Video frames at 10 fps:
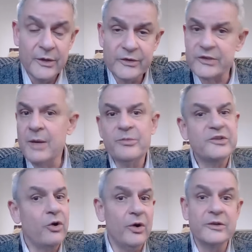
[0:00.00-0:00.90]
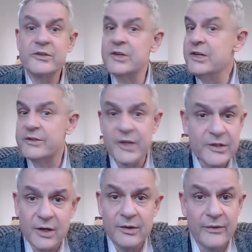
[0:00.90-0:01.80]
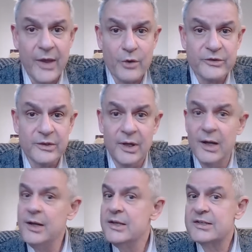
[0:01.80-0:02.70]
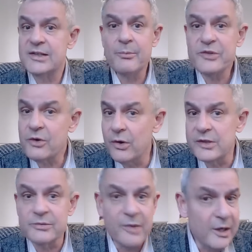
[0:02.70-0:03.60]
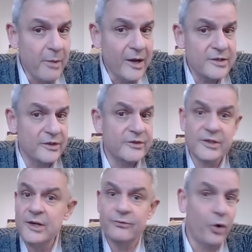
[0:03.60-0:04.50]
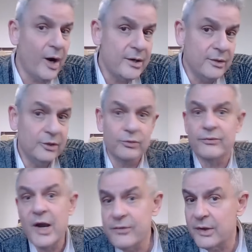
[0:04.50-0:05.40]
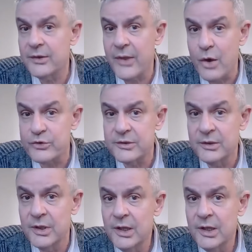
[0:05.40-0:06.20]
Some scholars say 600,000, some scholars minimize and say 400 to 500,000,